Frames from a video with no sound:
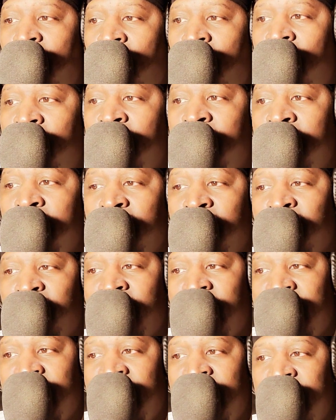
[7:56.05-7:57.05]
on the
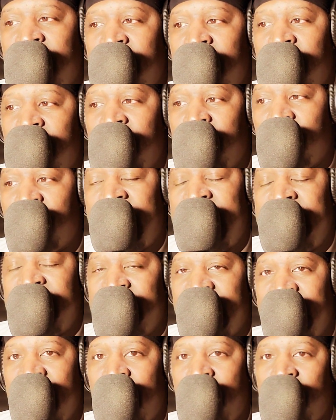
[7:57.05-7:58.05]
run right
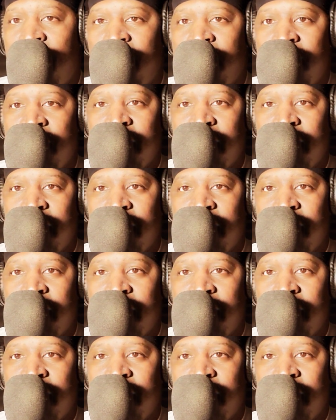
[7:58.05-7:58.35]
now.